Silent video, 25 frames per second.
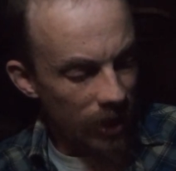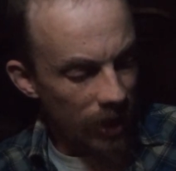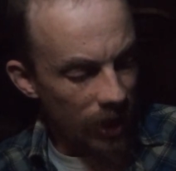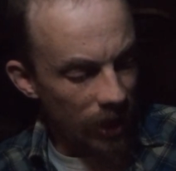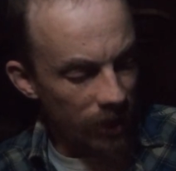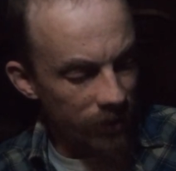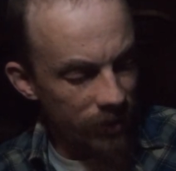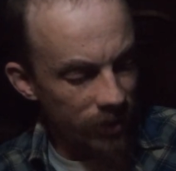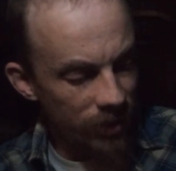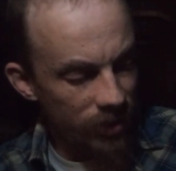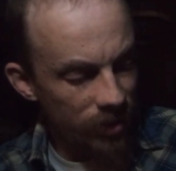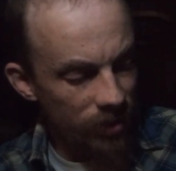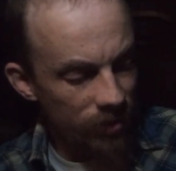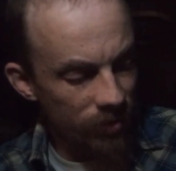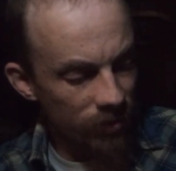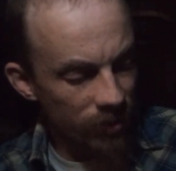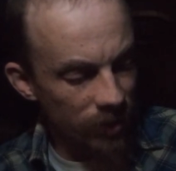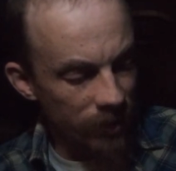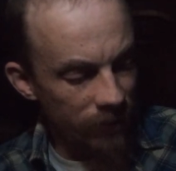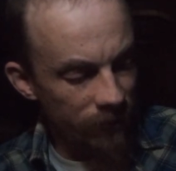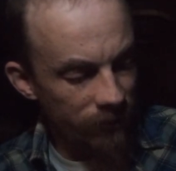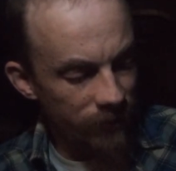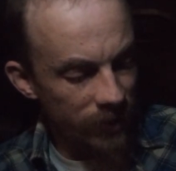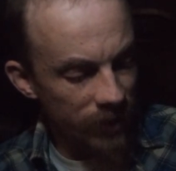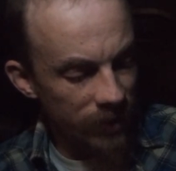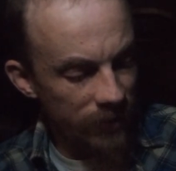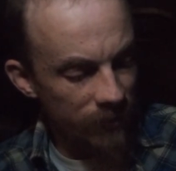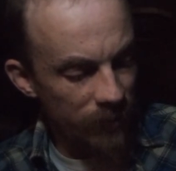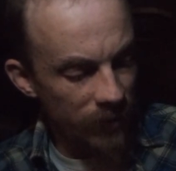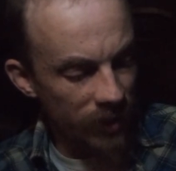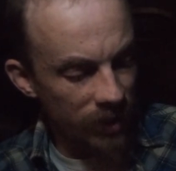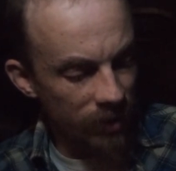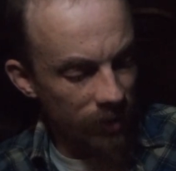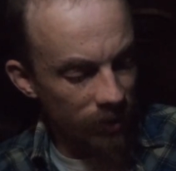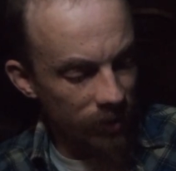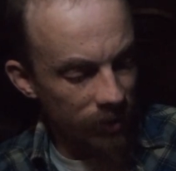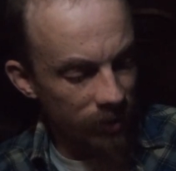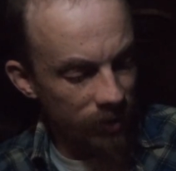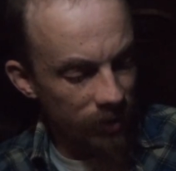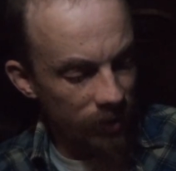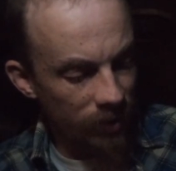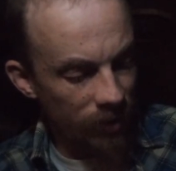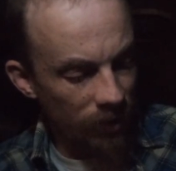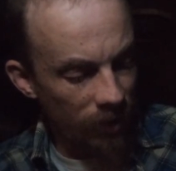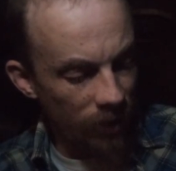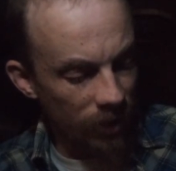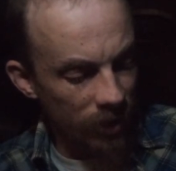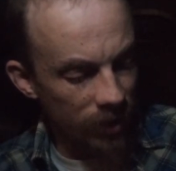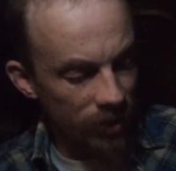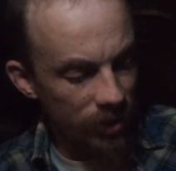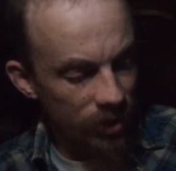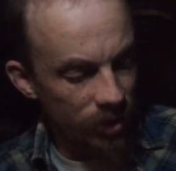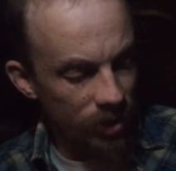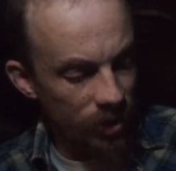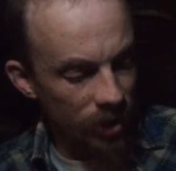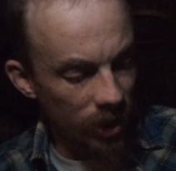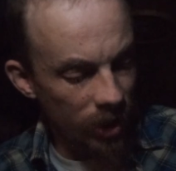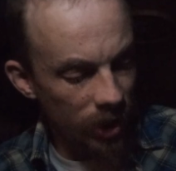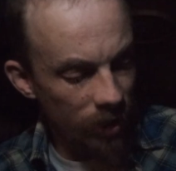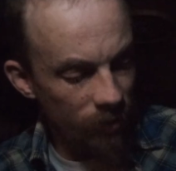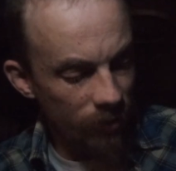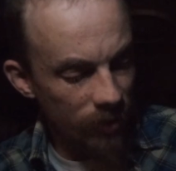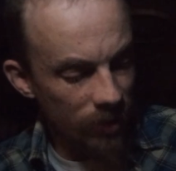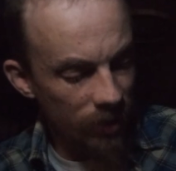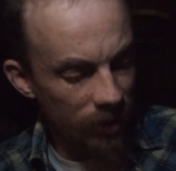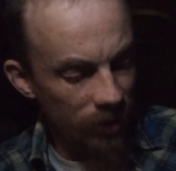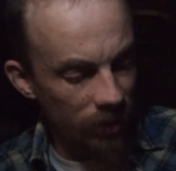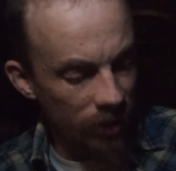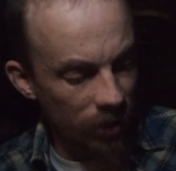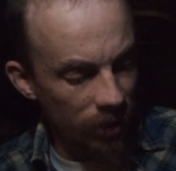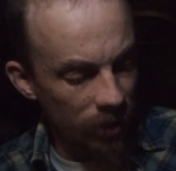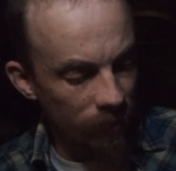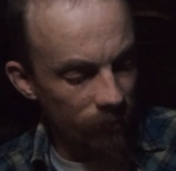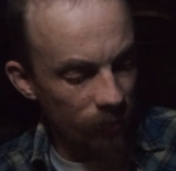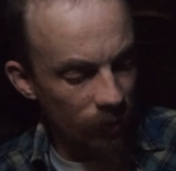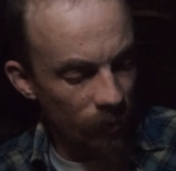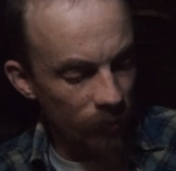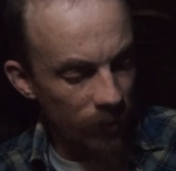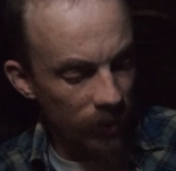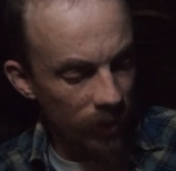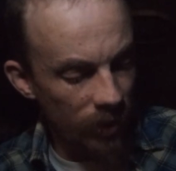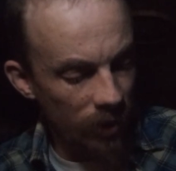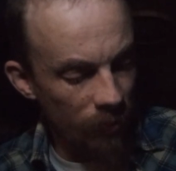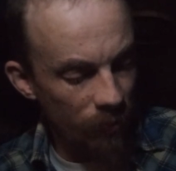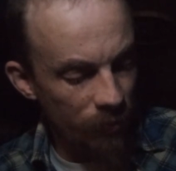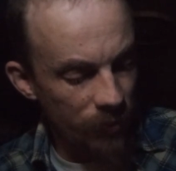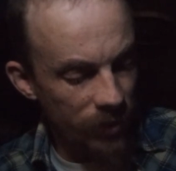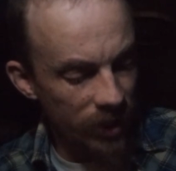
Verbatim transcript: and this drift has begun to cause genuine alarm among